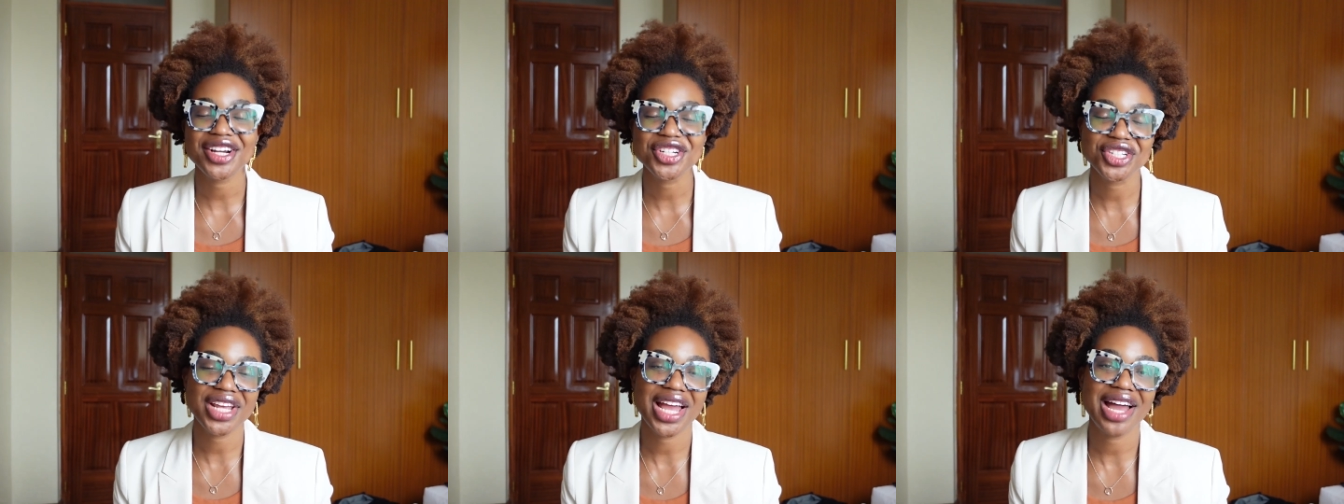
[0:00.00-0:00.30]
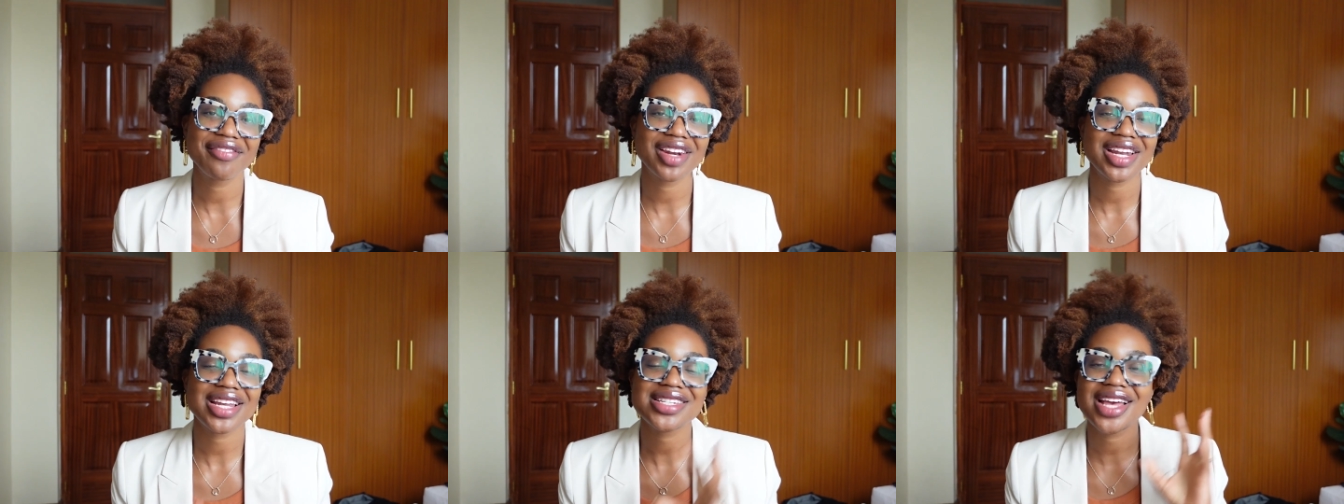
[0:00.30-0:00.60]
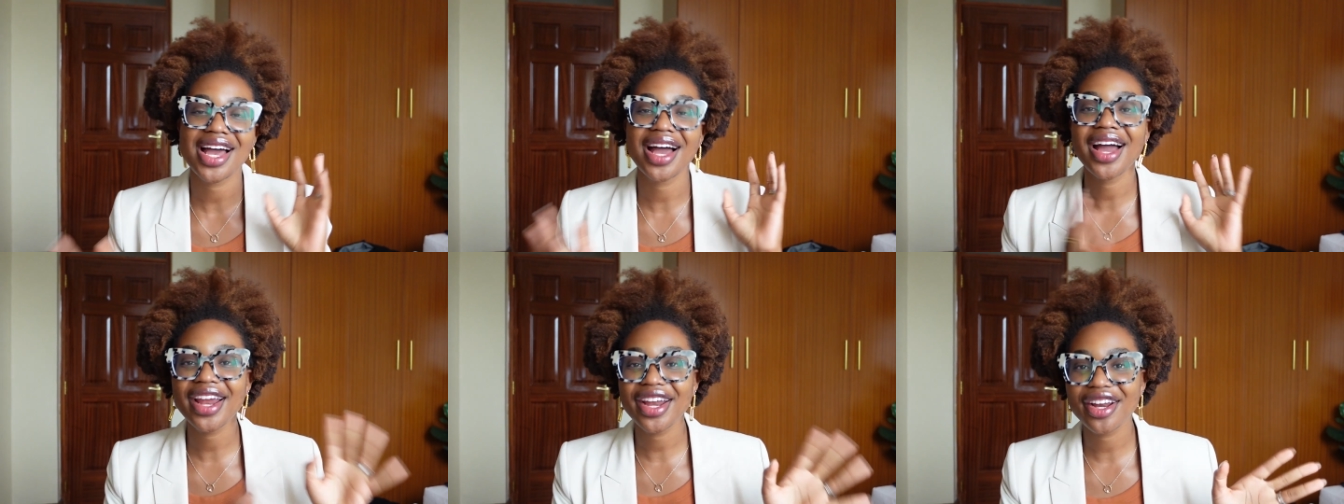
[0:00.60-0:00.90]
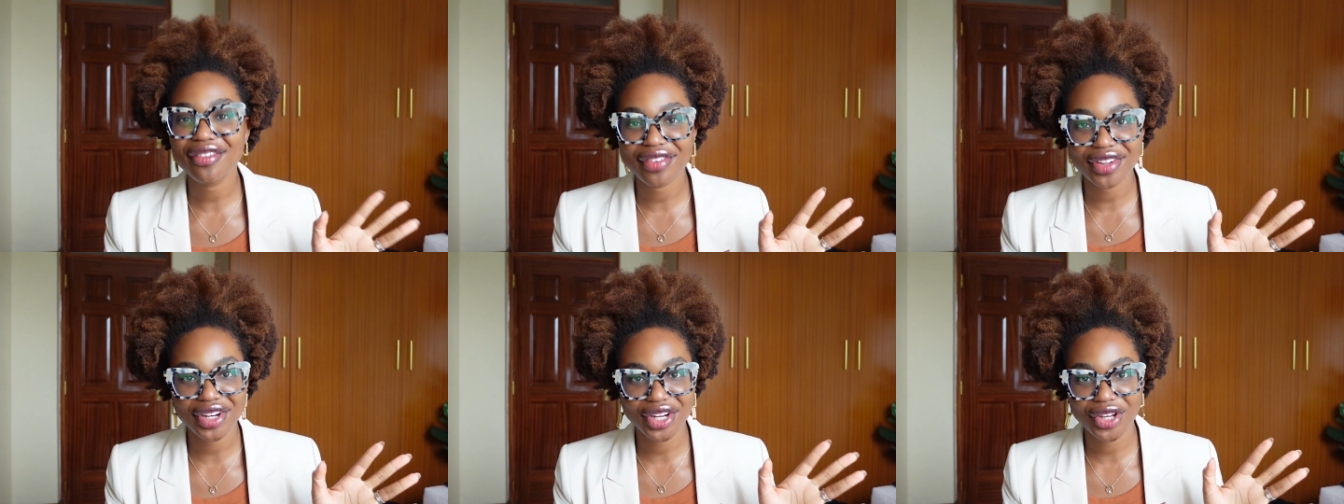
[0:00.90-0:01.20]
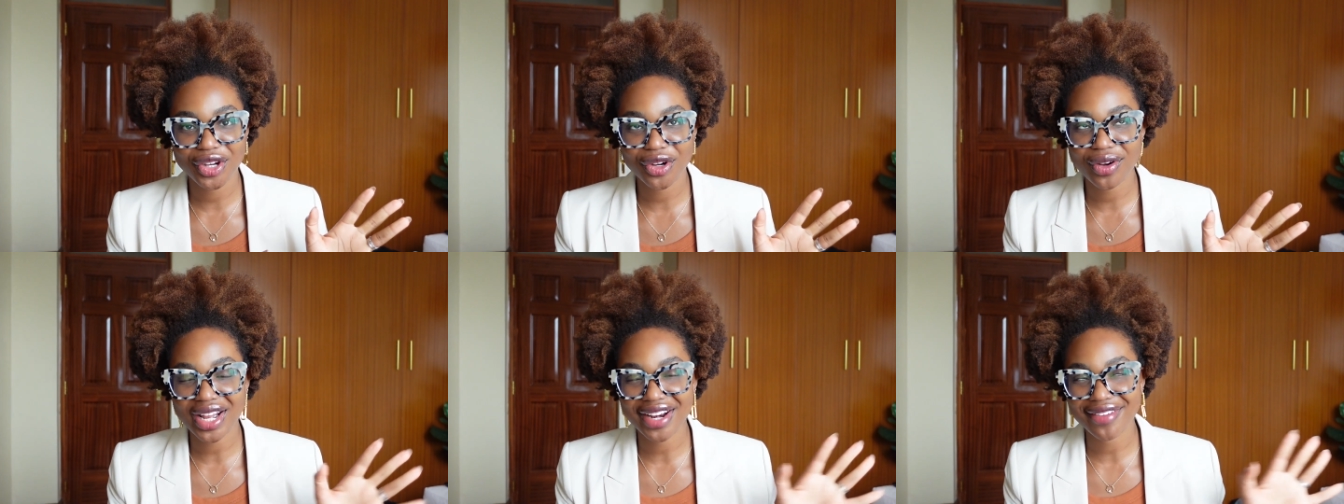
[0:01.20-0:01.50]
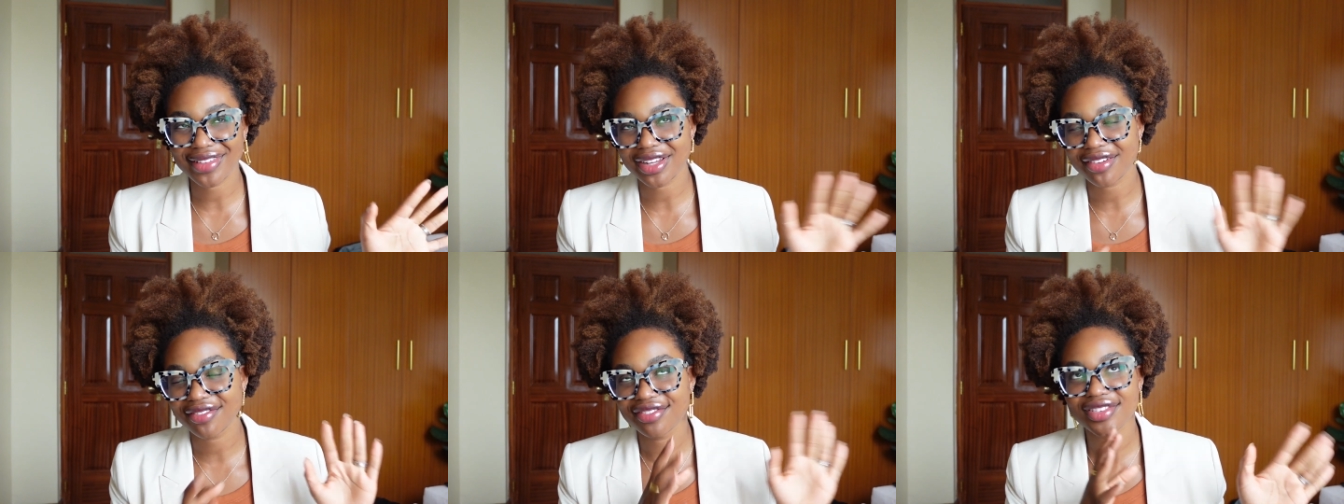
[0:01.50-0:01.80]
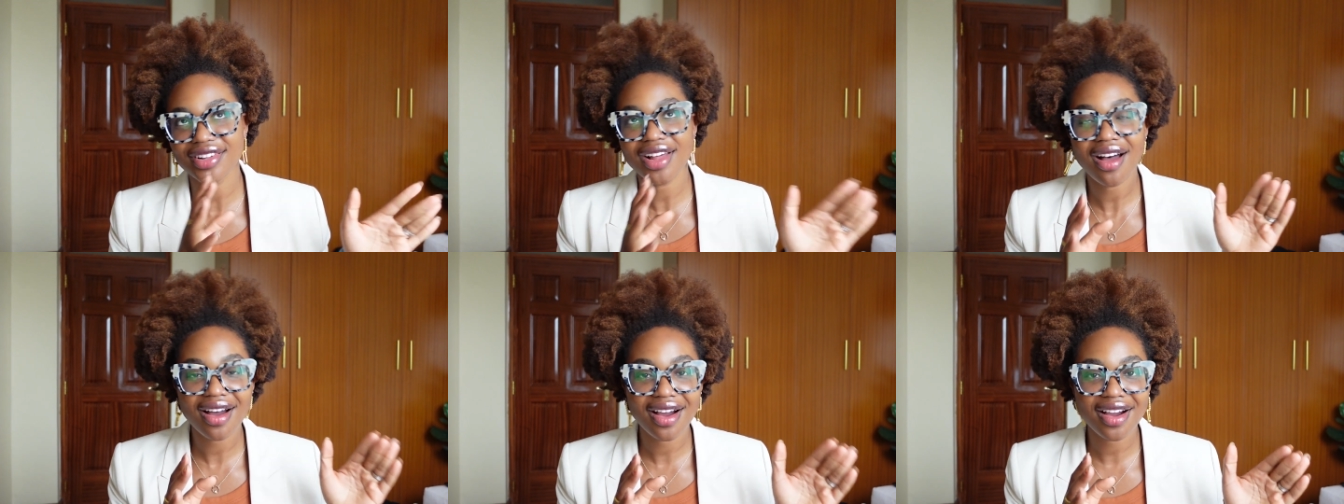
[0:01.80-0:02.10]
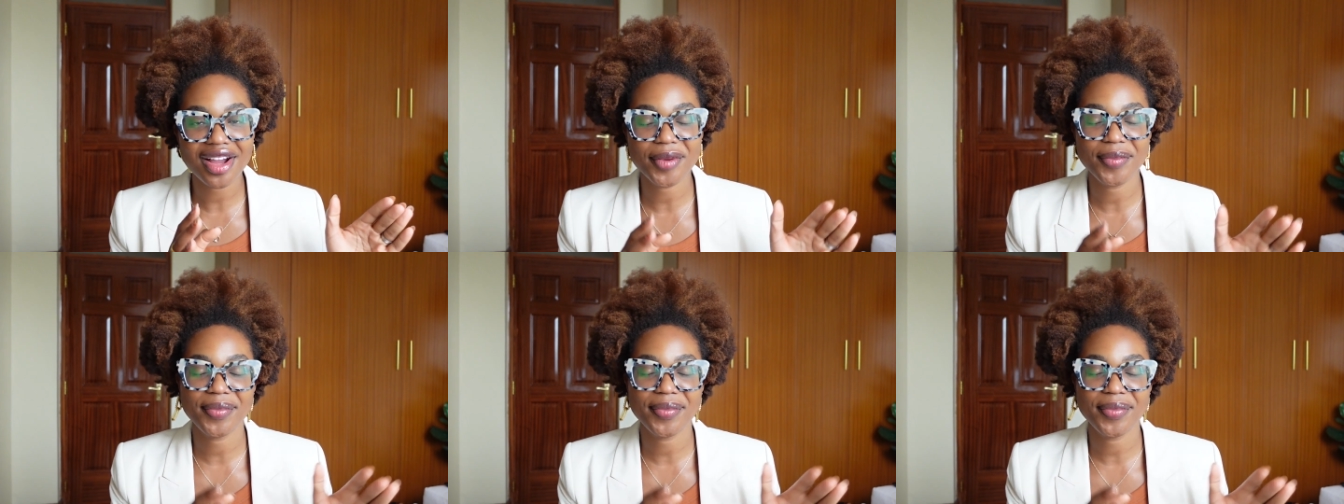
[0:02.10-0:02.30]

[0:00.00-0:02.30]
actually have an entire video, kind of like vlog,